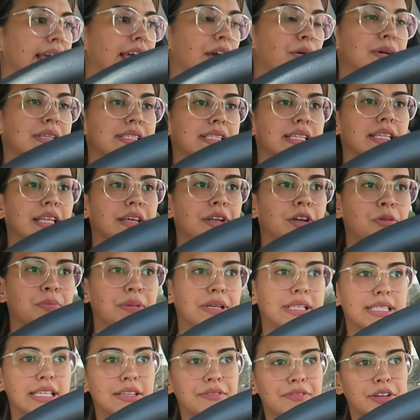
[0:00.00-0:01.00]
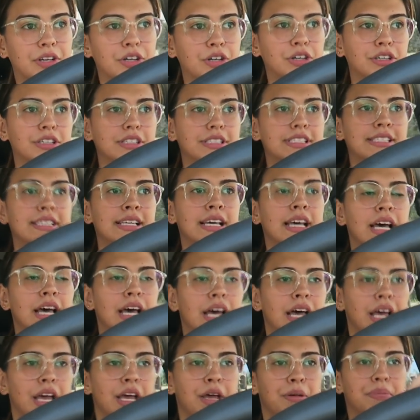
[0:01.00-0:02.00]
Today was a little bit difficult
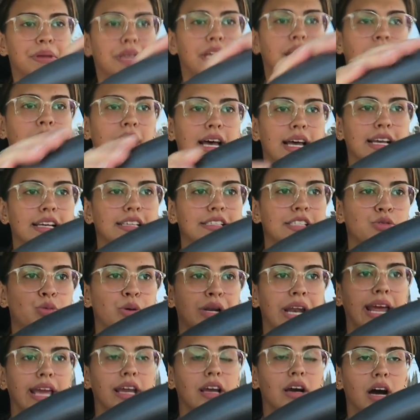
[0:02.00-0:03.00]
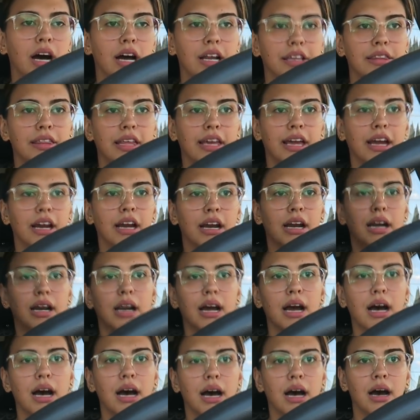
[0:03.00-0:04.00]
because when I got there,
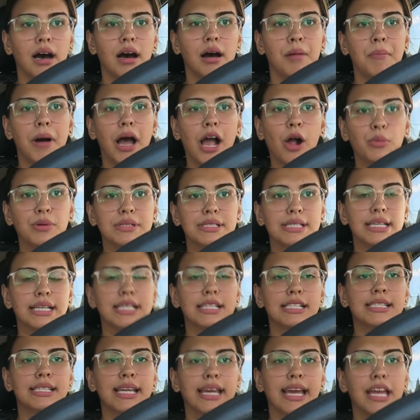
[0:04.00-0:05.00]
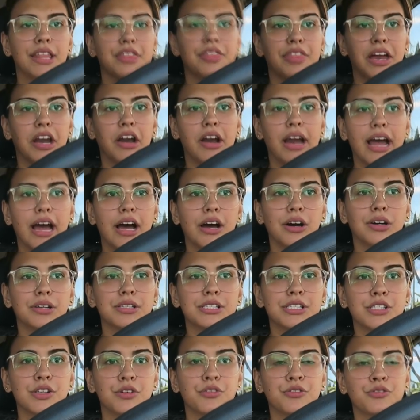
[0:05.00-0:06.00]
um, I was gonna stay at their
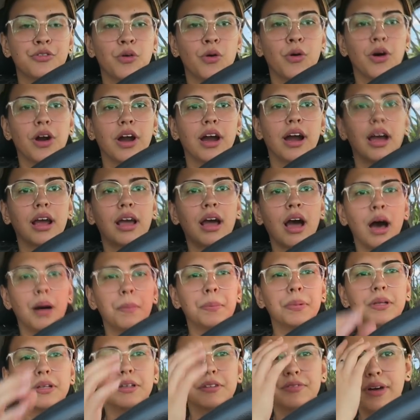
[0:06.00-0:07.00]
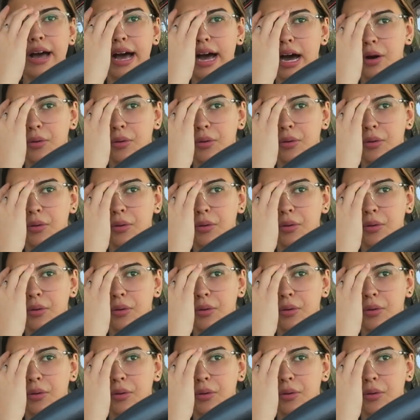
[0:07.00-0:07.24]
house for a couple of